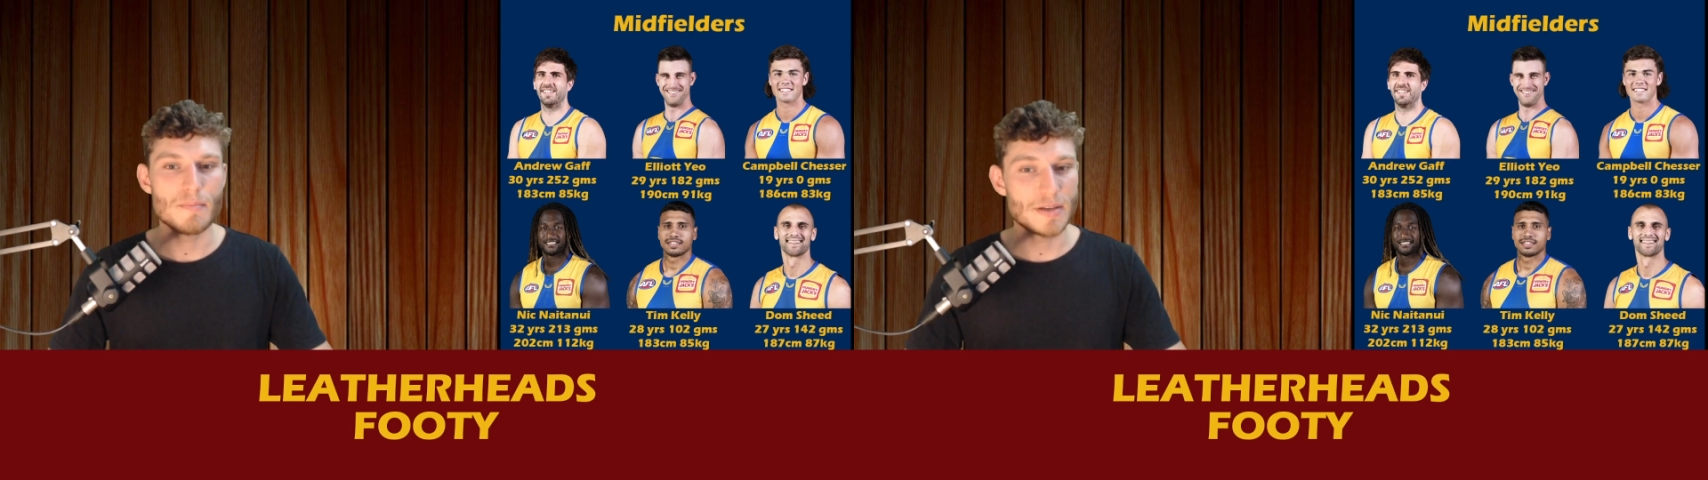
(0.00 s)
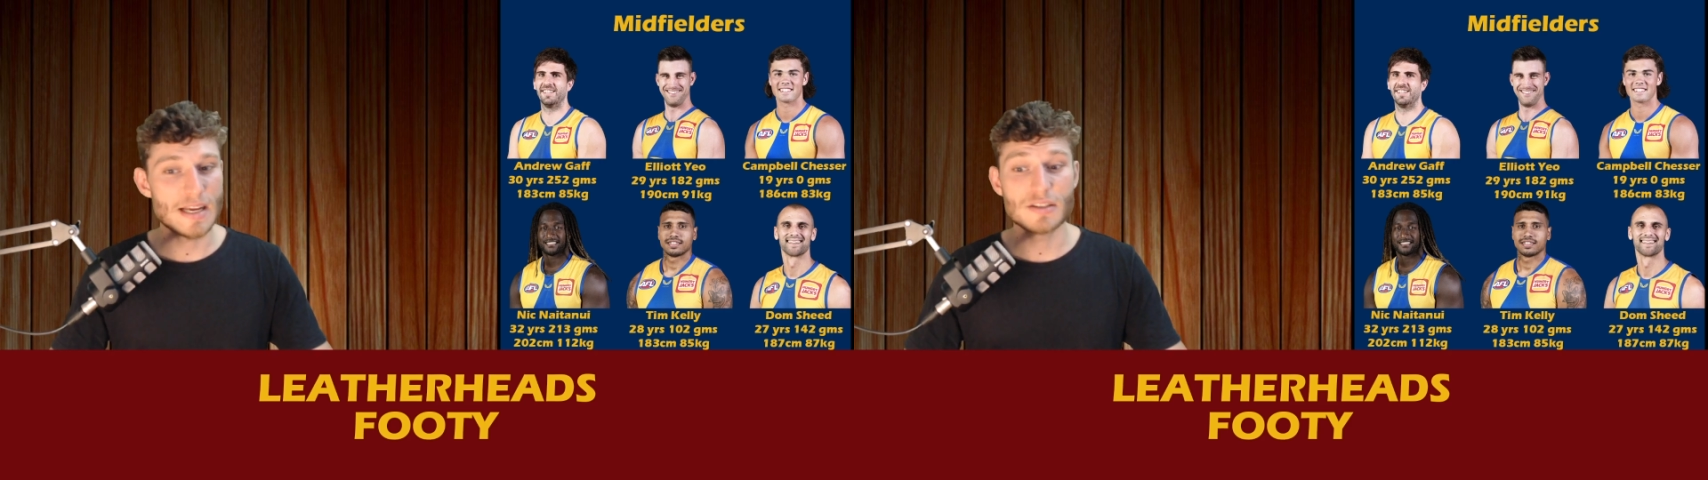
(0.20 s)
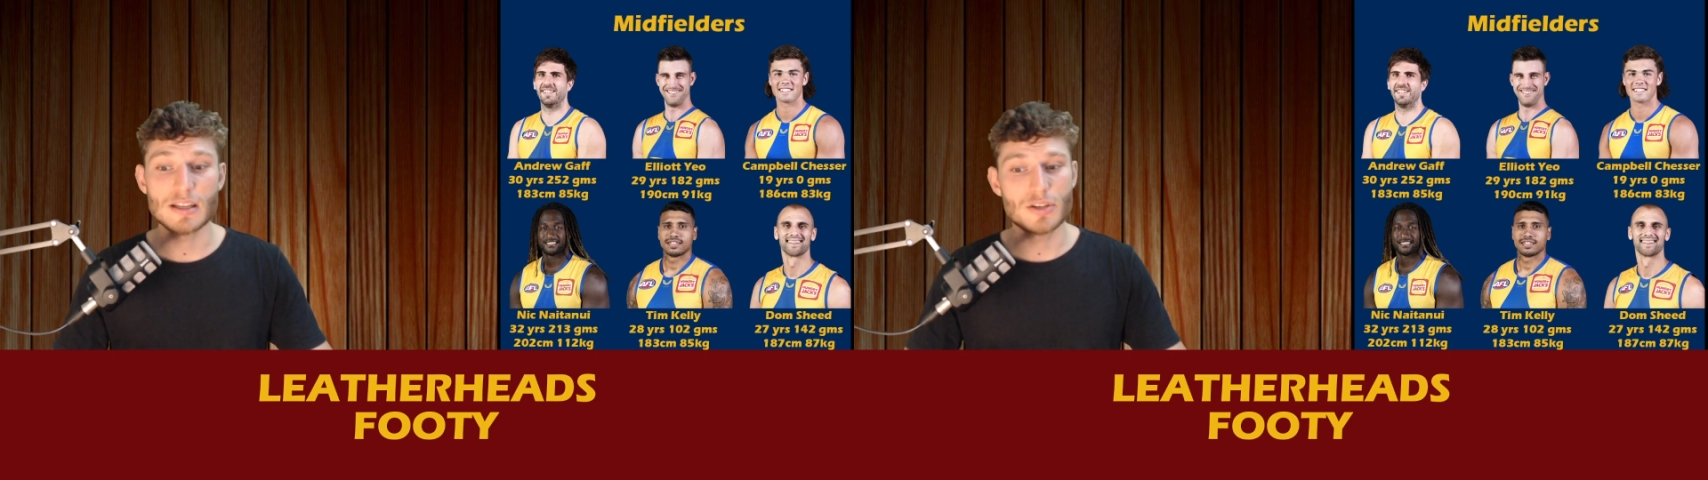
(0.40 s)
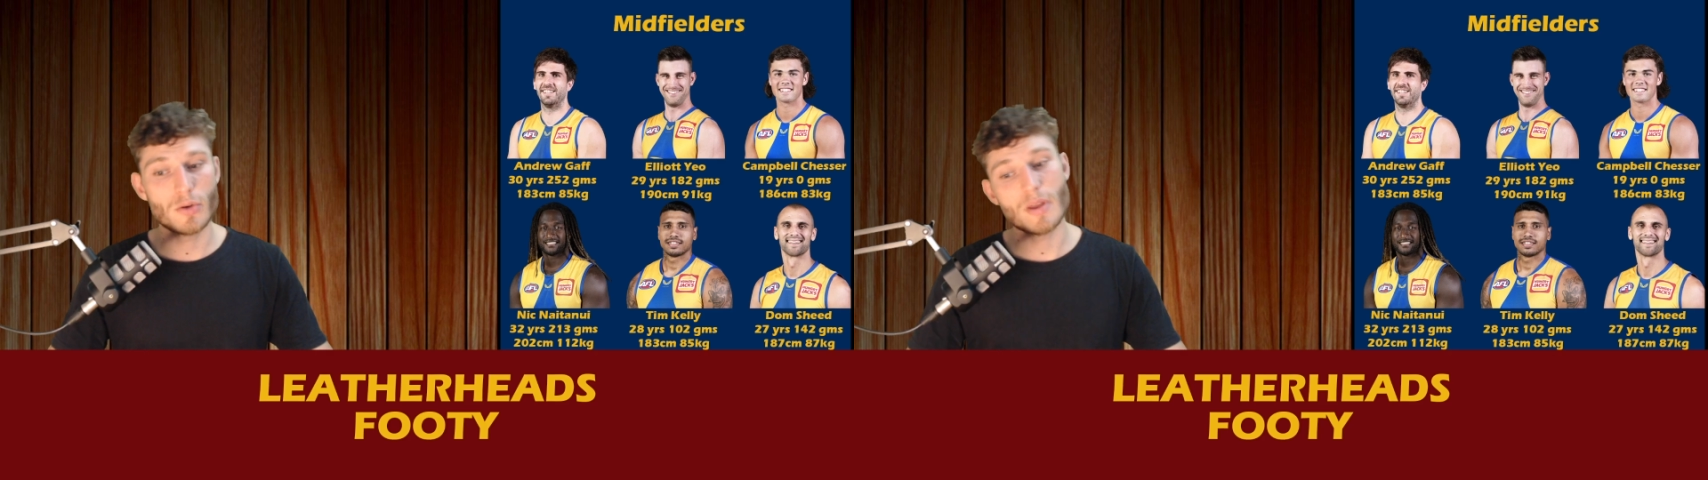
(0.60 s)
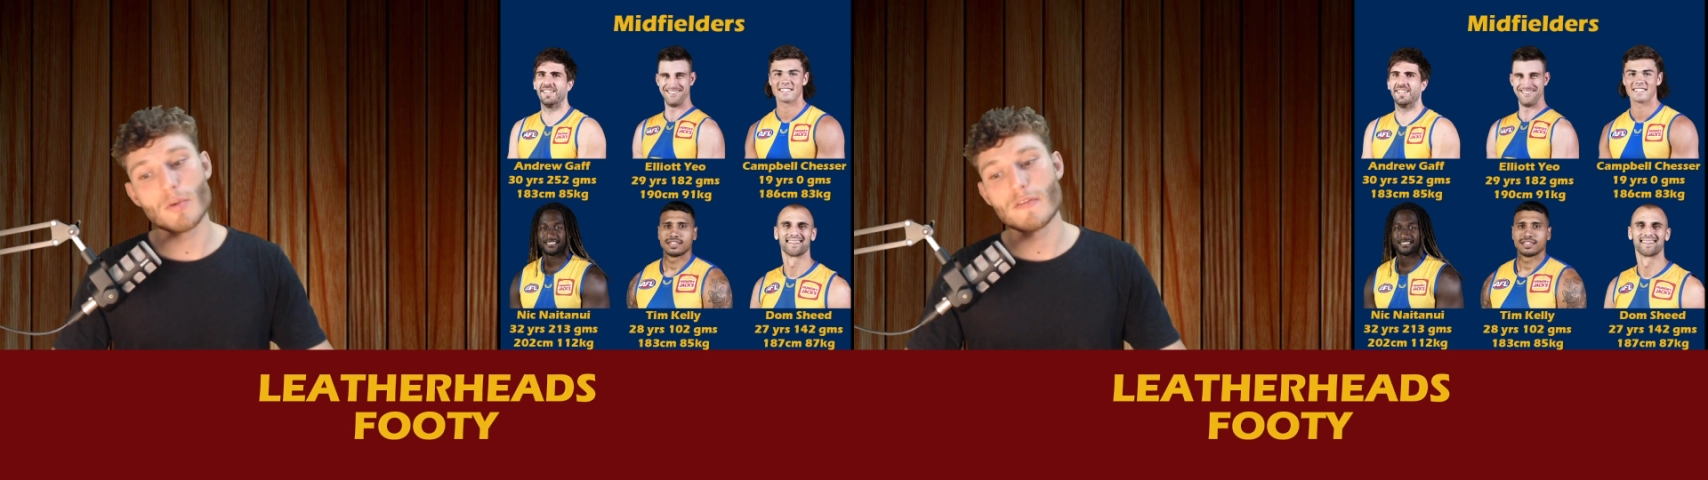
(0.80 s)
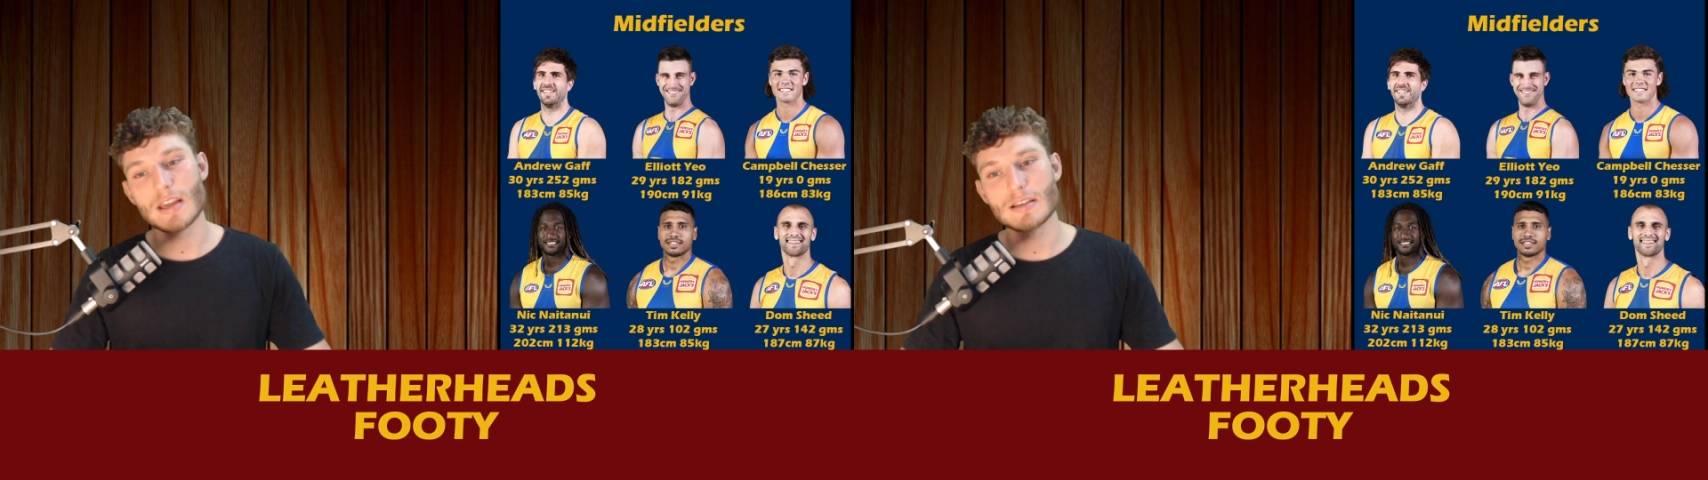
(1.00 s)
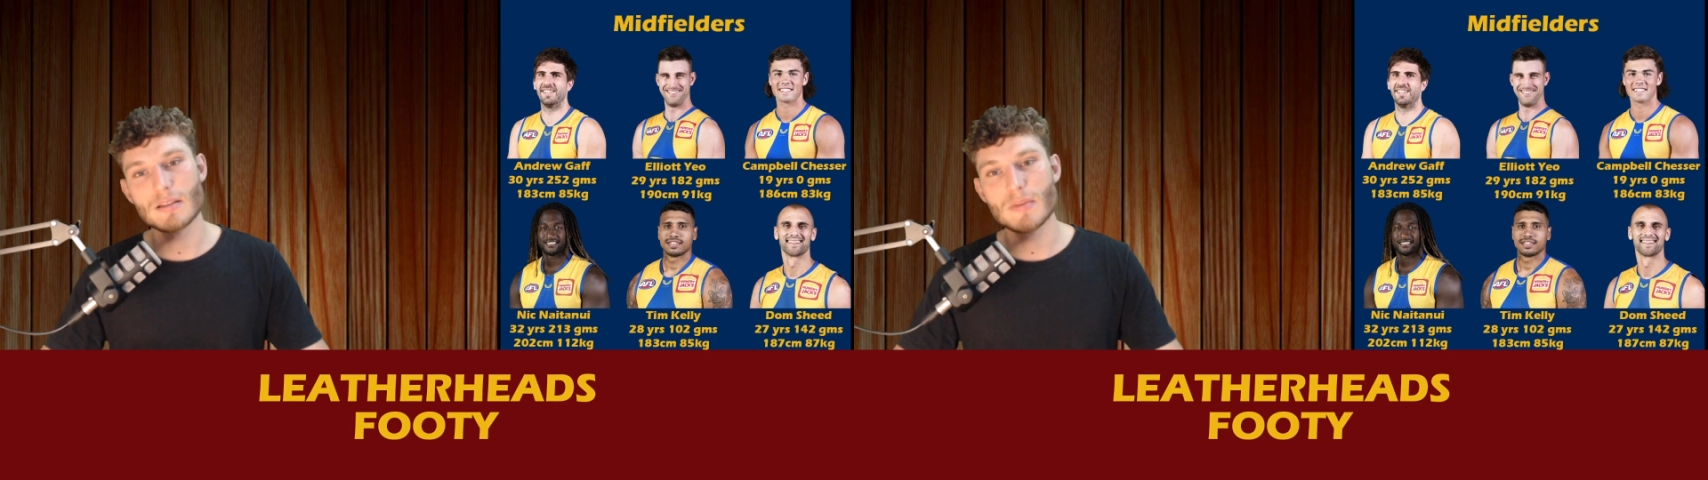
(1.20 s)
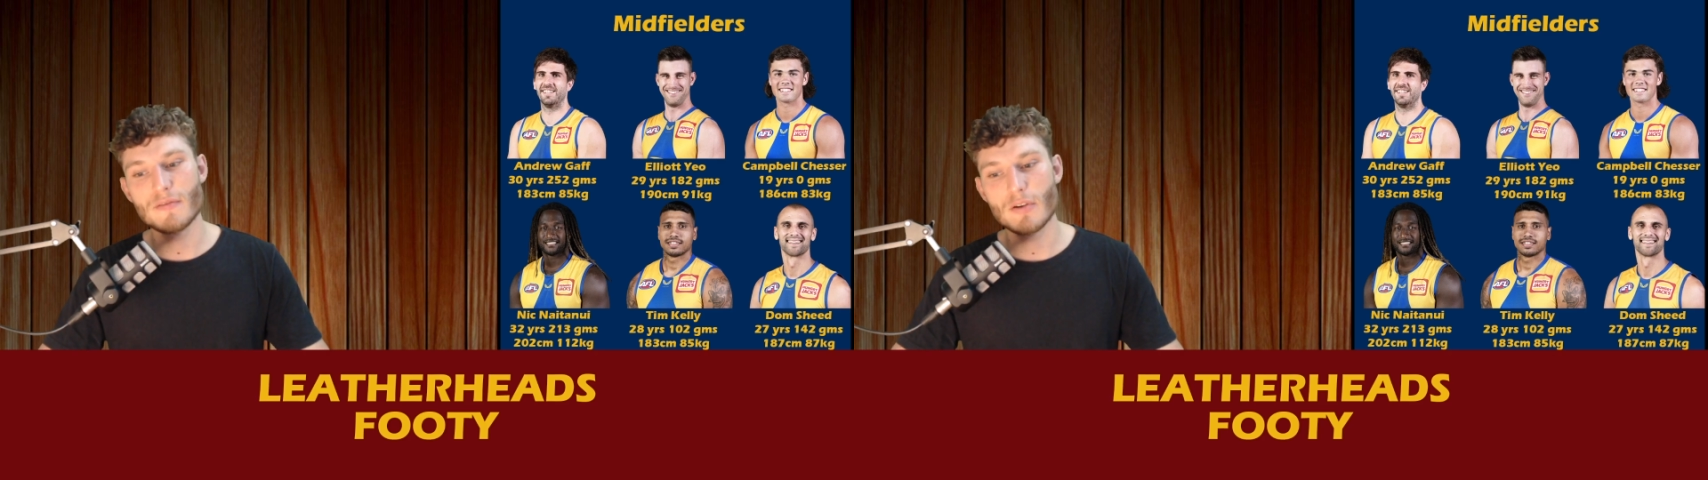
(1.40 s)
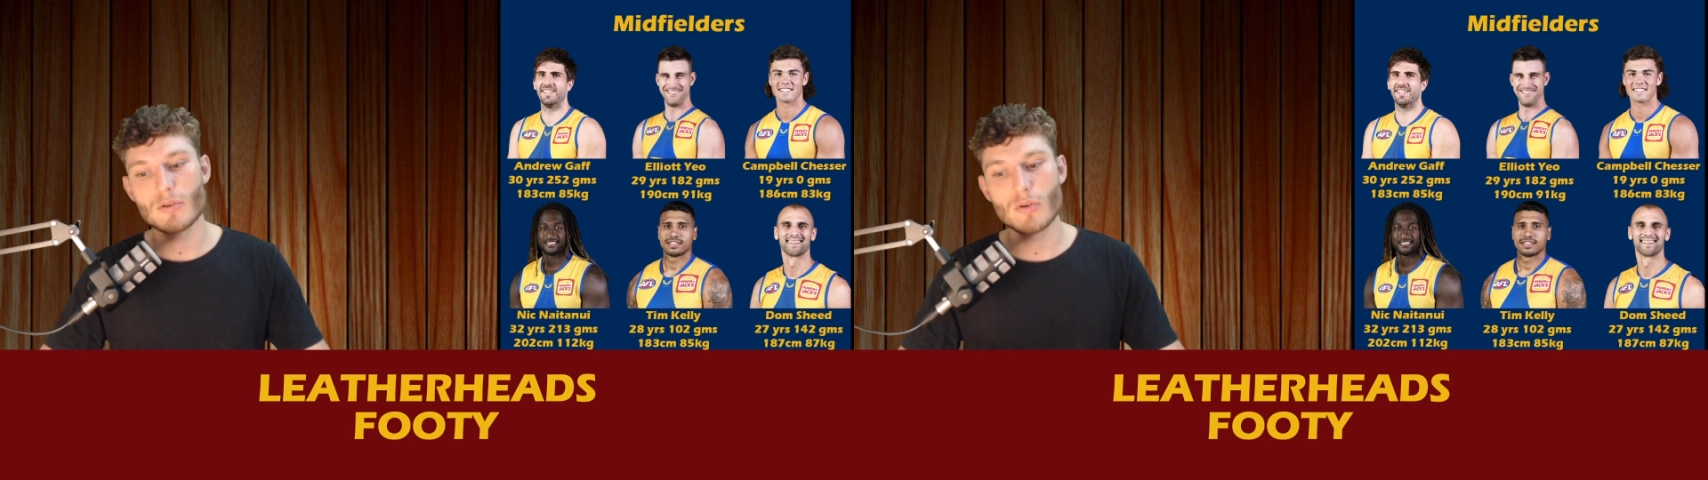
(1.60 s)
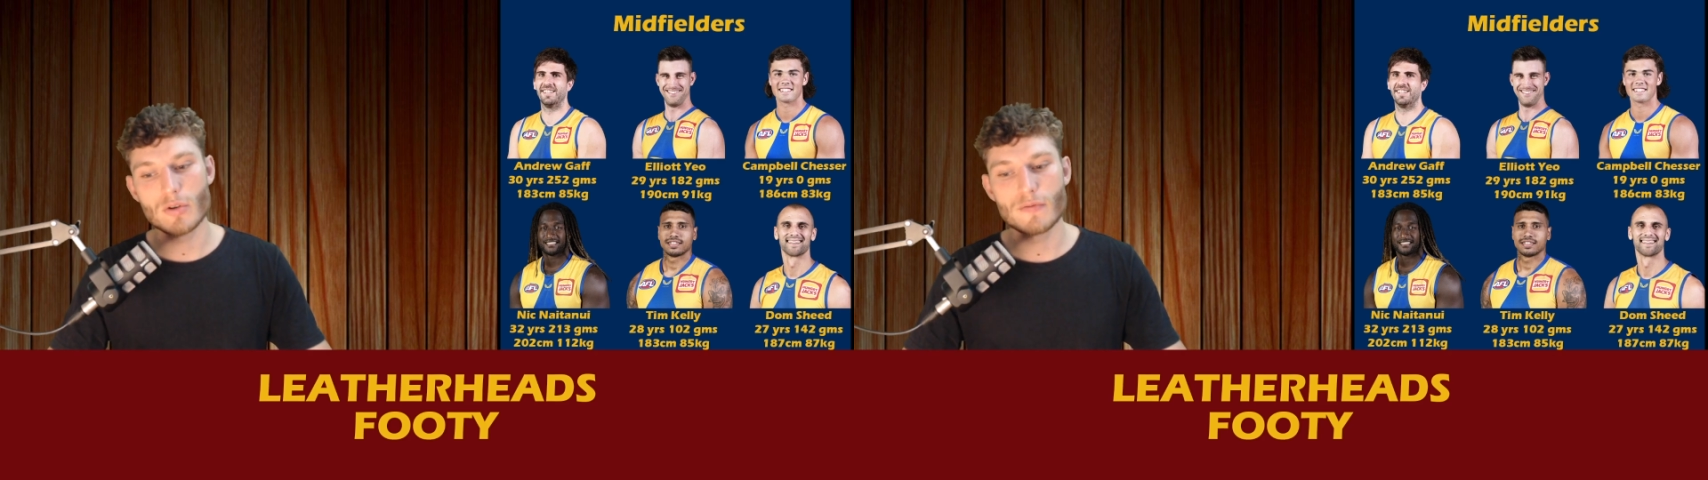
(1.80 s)
Potentially Shuey moving into the midfield
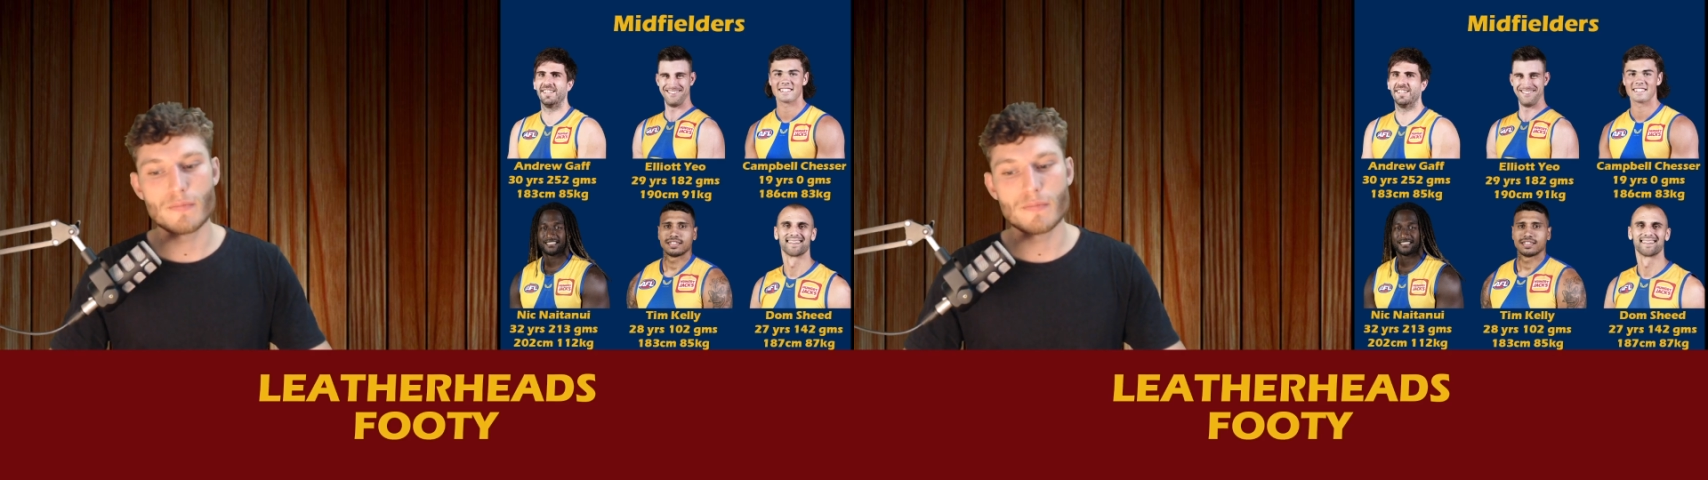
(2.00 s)
could